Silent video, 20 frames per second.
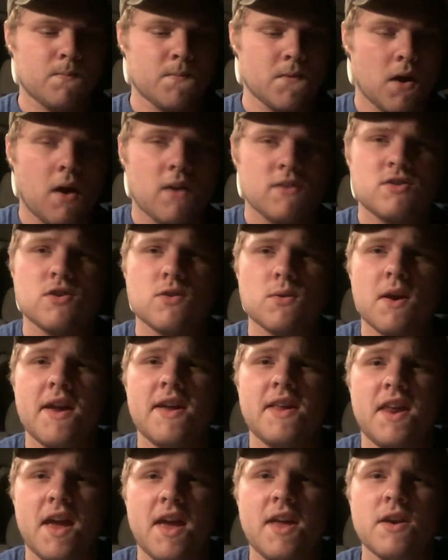
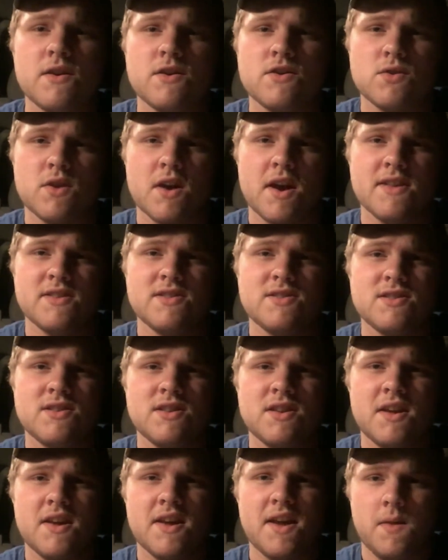all-terrain inner treads,
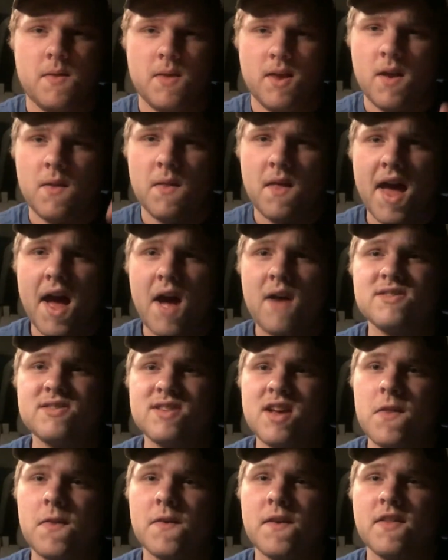and then on the
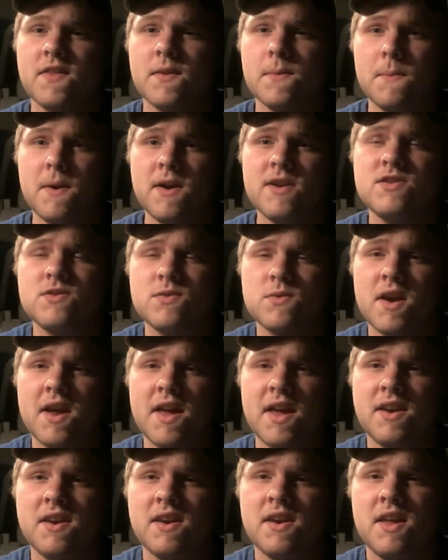outside they got the mud
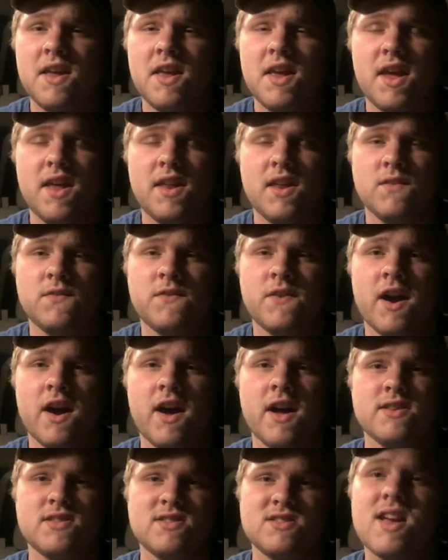terrain, and they've
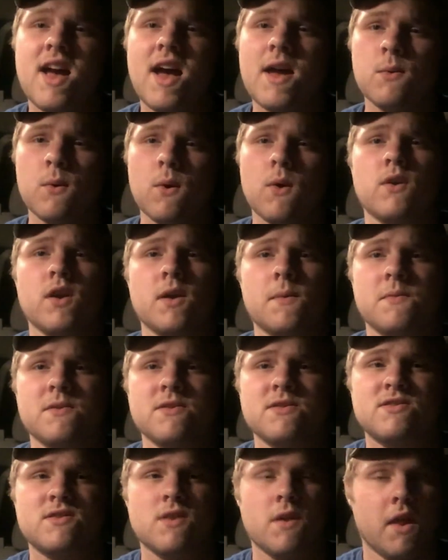got sidewall
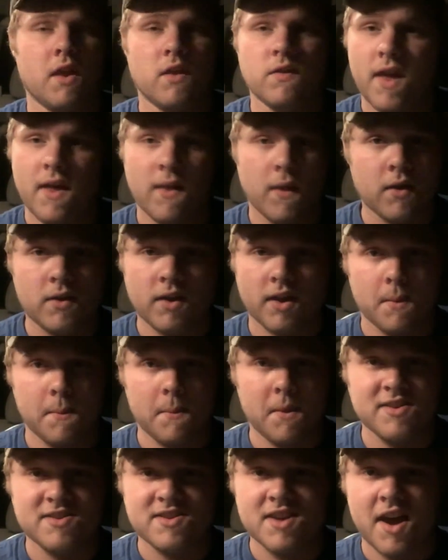grippers. So they look like a
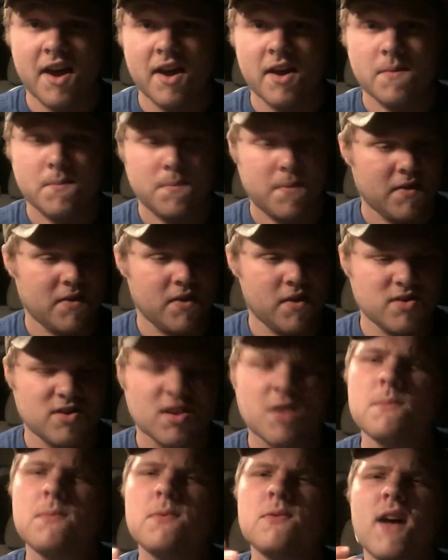mud tire, but
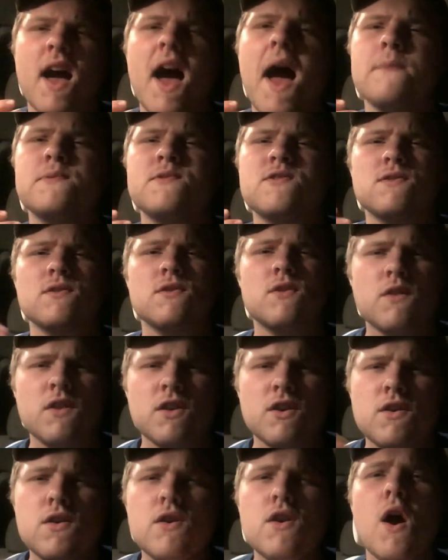there's
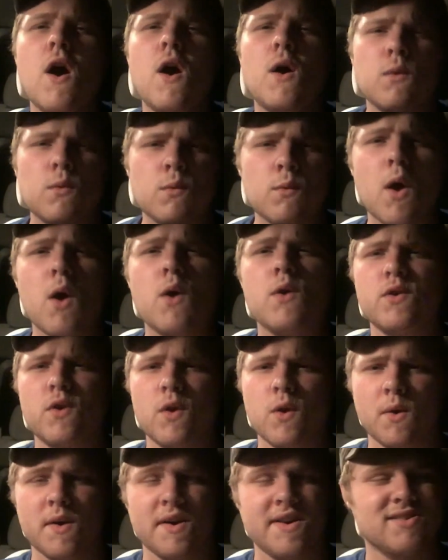absolutely no road
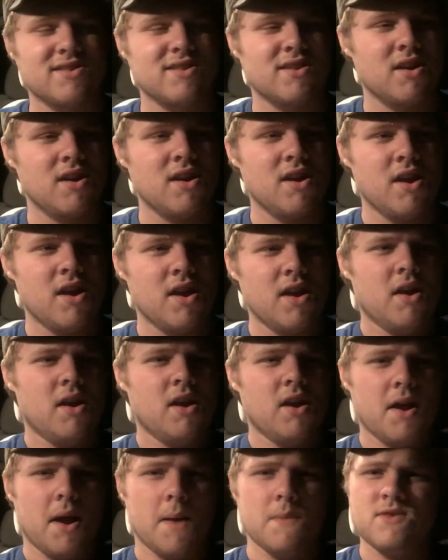noise.
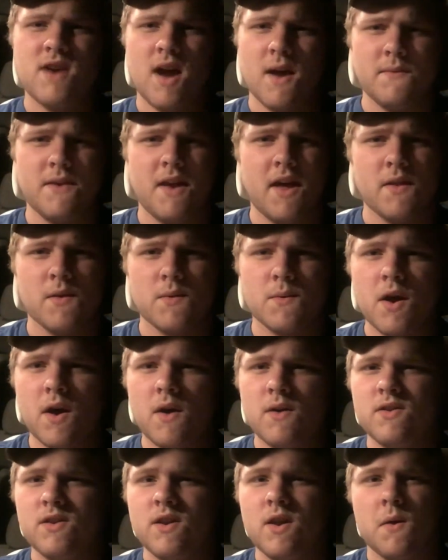I'm driving down the
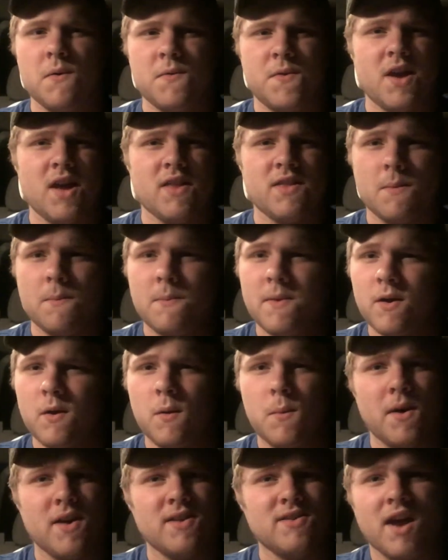road, you know, if you got them big
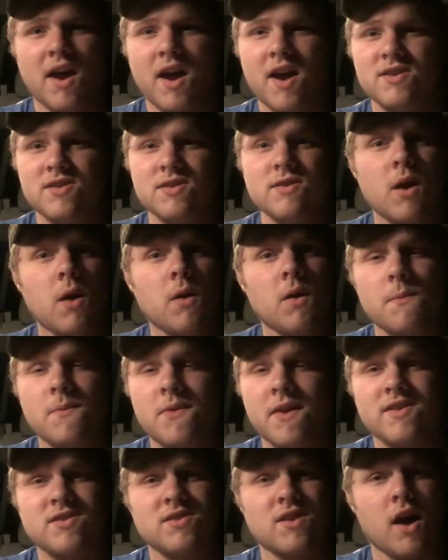old mud tires, you know them
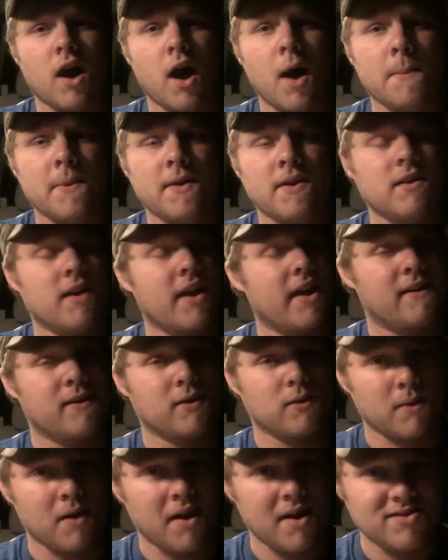things are humming like
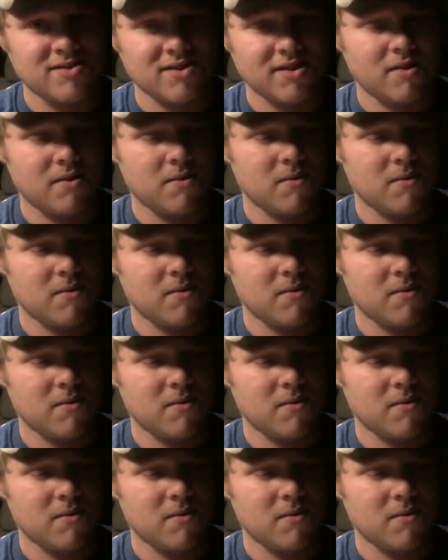crazy.